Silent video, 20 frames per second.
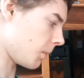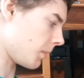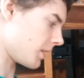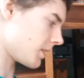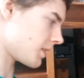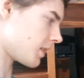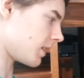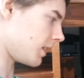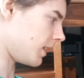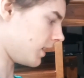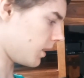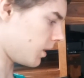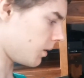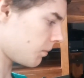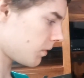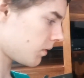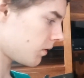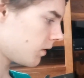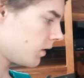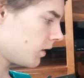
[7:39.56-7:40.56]
best to clean up.
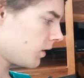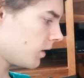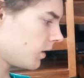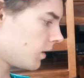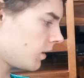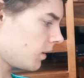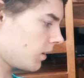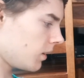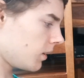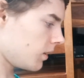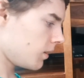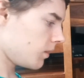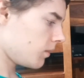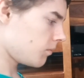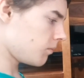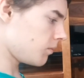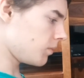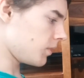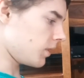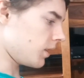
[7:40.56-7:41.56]

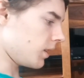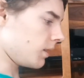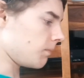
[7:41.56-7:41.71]
But